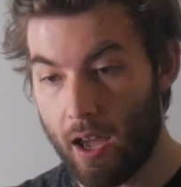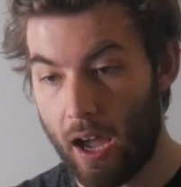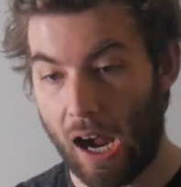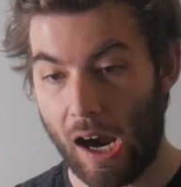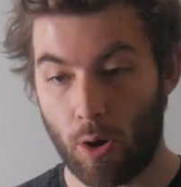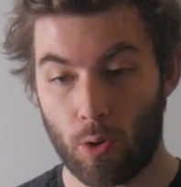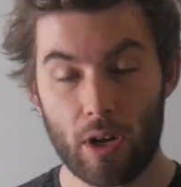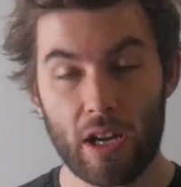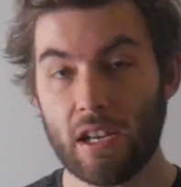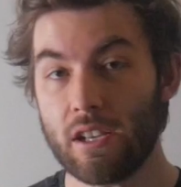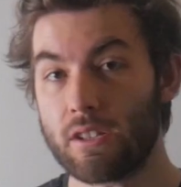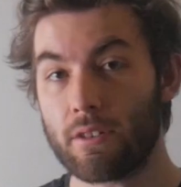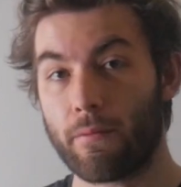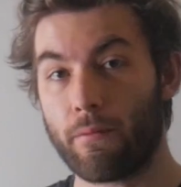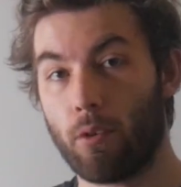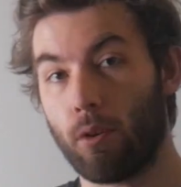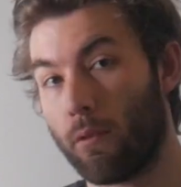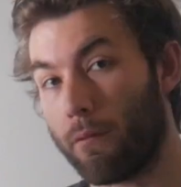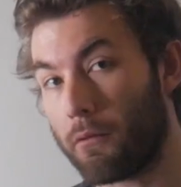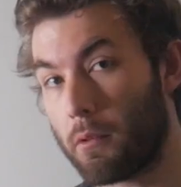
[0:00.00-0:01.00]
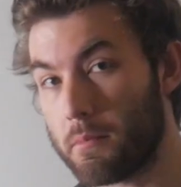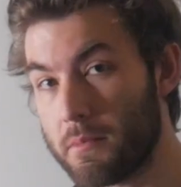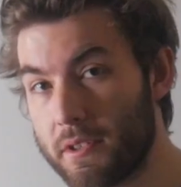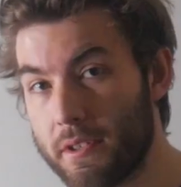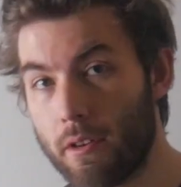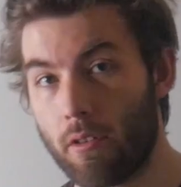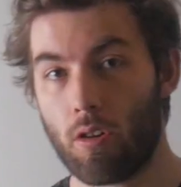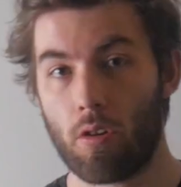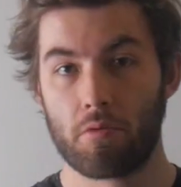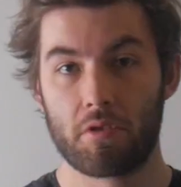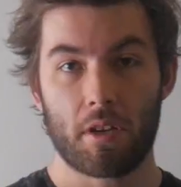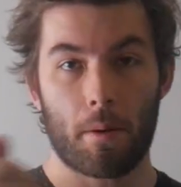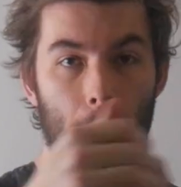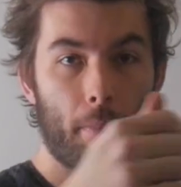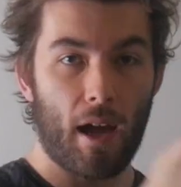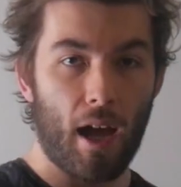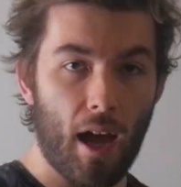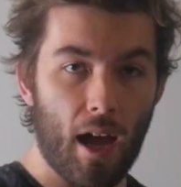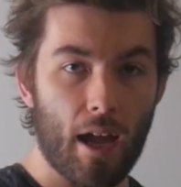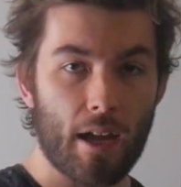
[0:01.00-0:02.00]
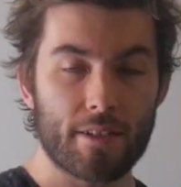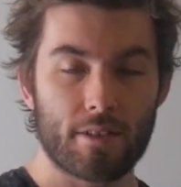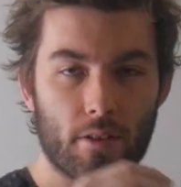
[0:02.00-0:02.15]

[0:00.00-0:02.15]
our interval from 0 to pi.